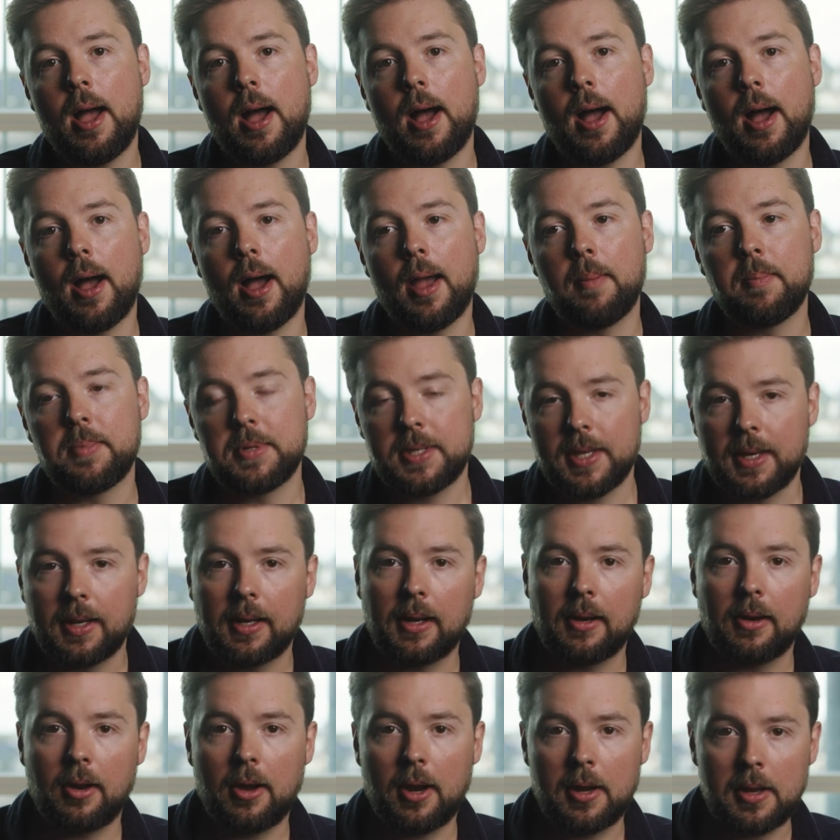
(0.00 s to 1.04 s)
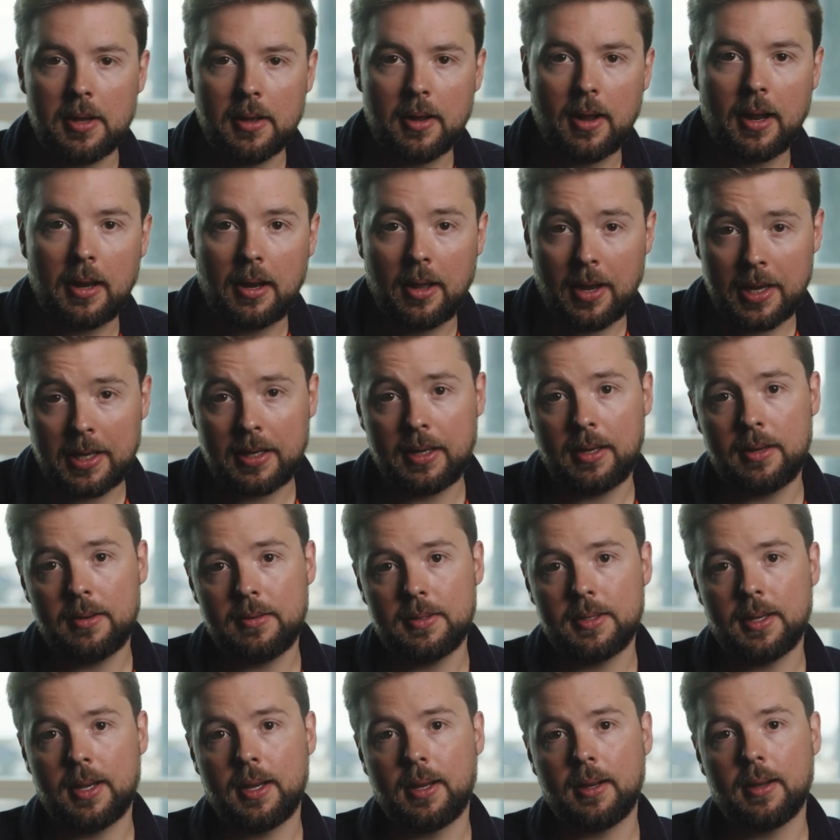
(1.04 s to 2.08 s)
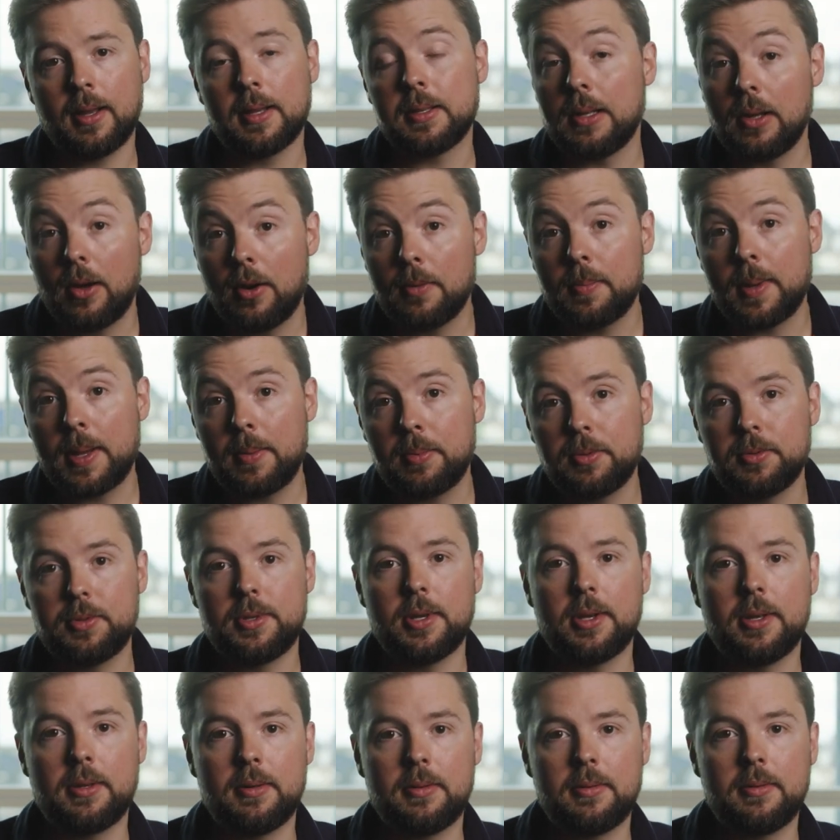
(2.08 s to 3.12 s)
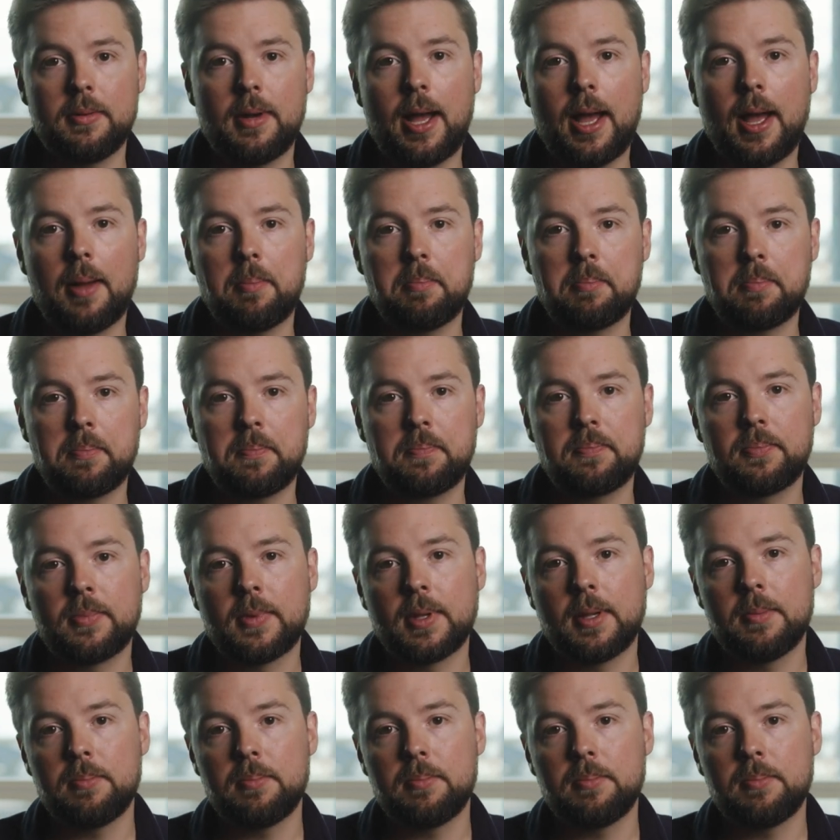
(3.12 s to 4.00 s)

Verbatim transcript: Uh, in particular, I, I, like using, as a lot of people do, um,